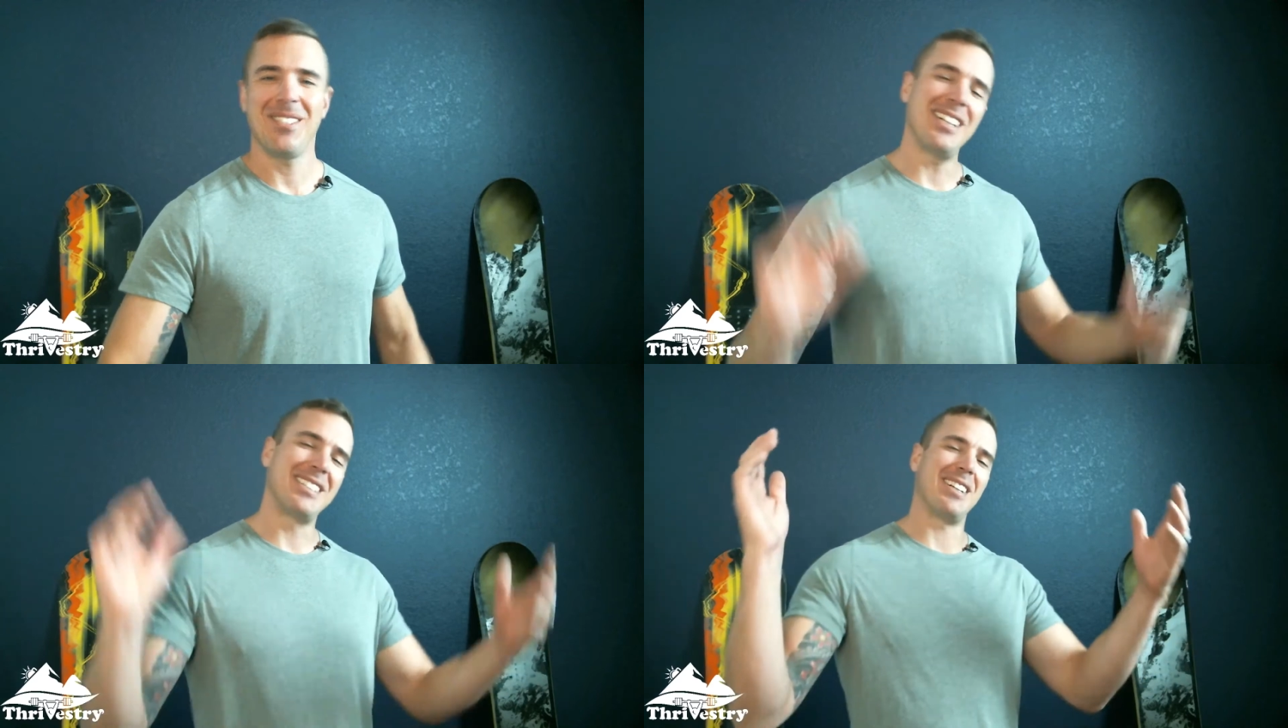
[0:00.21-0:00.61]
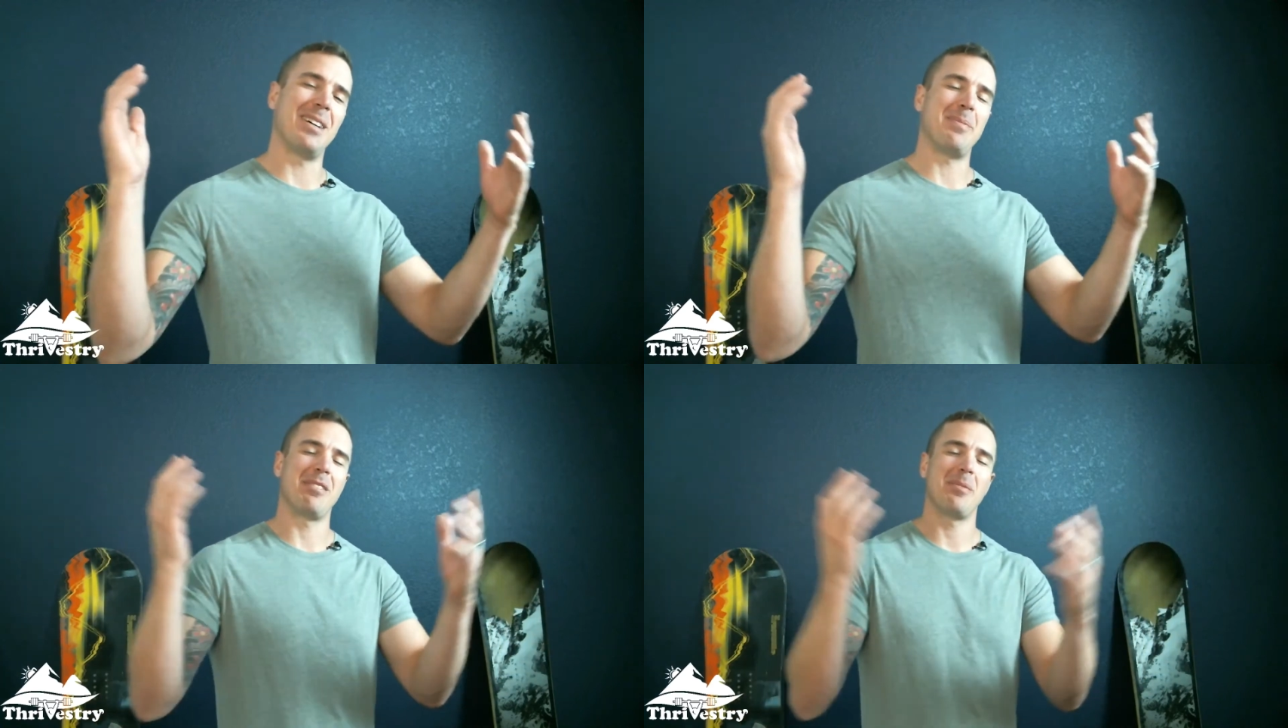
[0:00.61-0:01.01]
What's
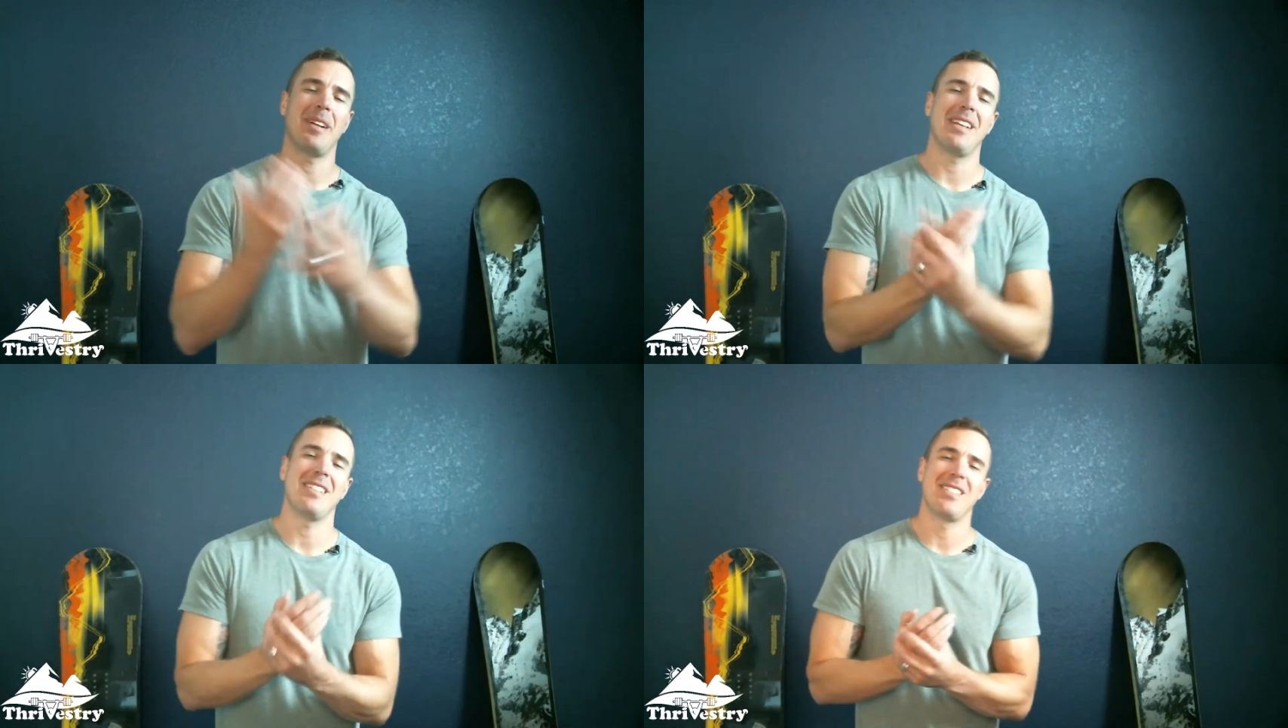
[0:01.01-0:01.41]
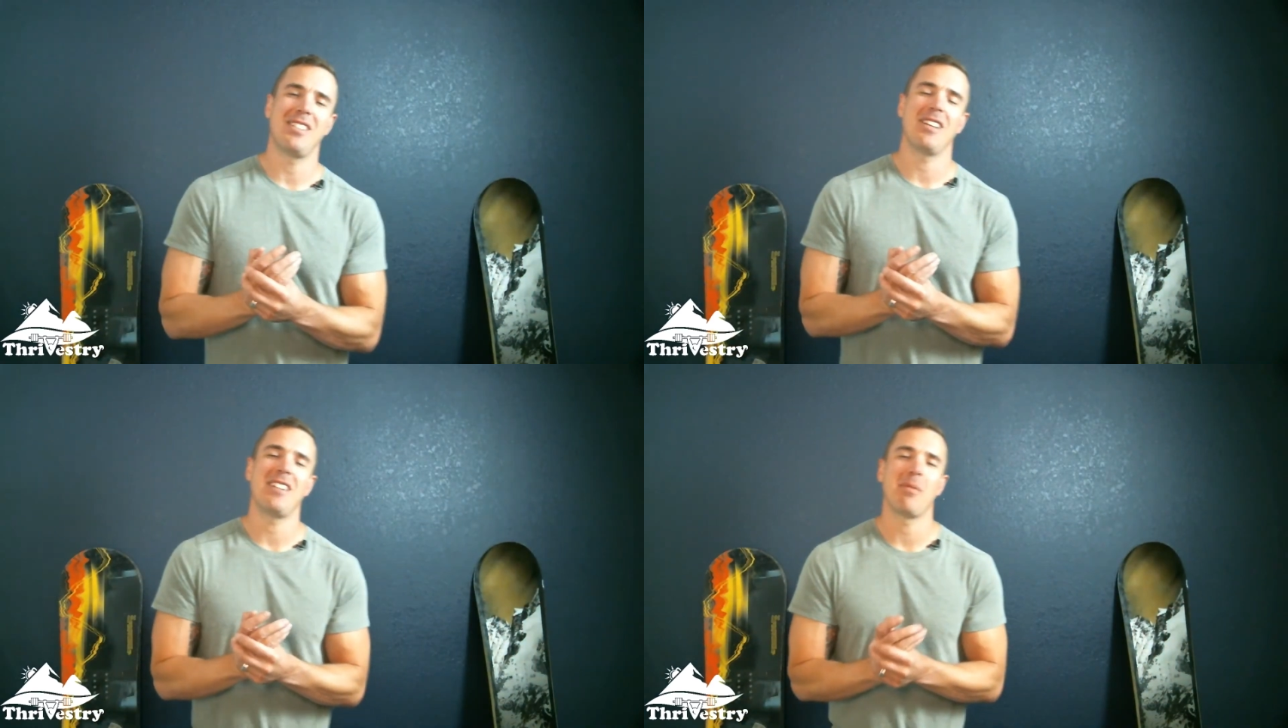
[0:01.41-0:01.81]
up, everybody? This is
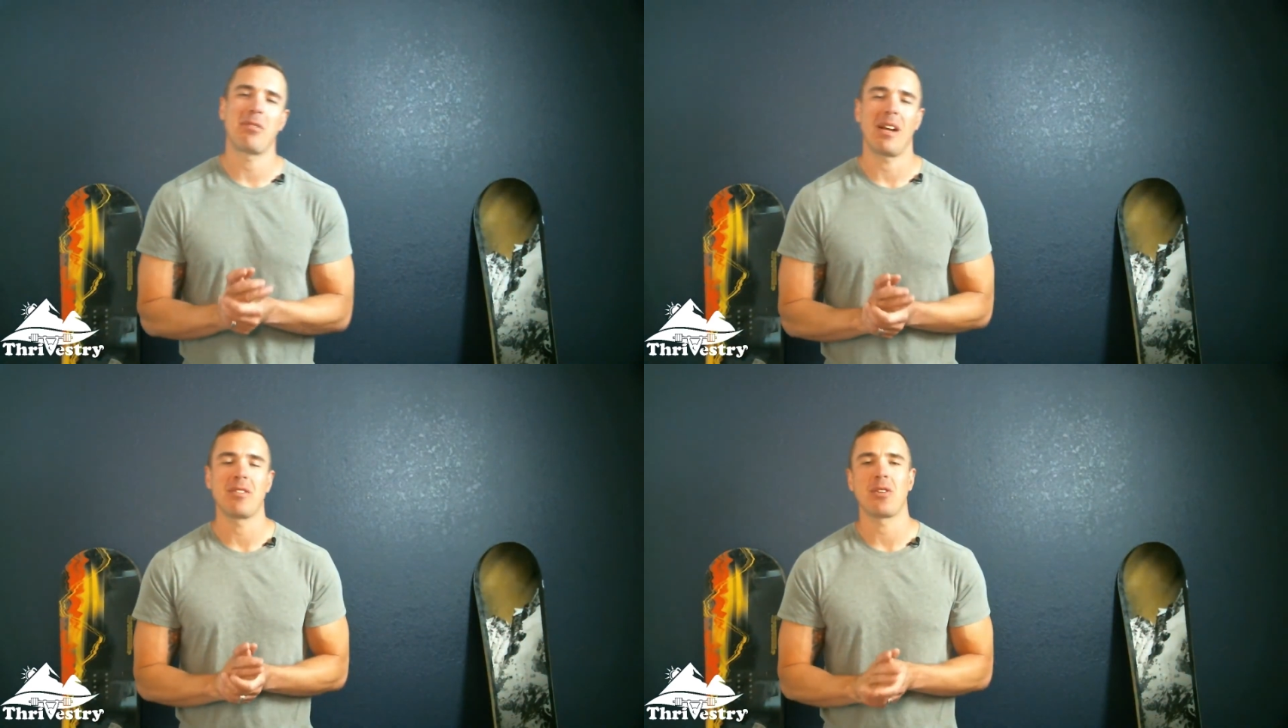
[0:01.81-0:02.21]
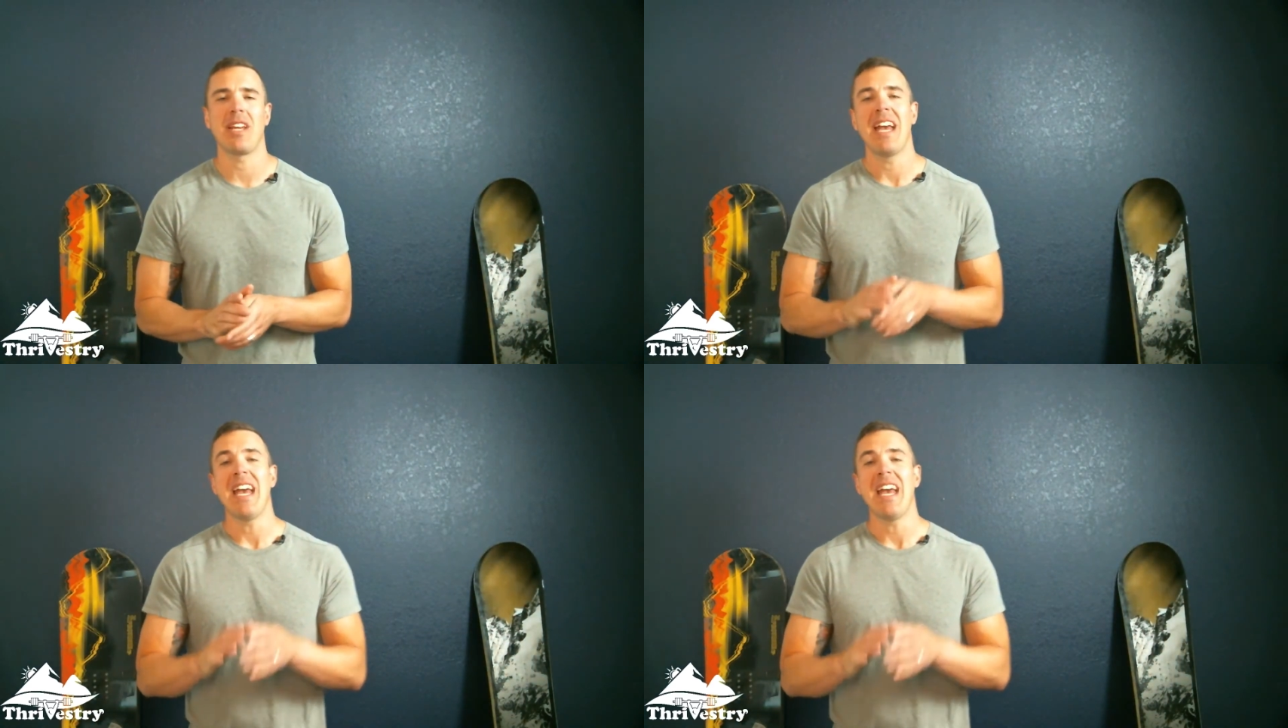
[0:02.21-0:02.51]
JJ with Thrivistry,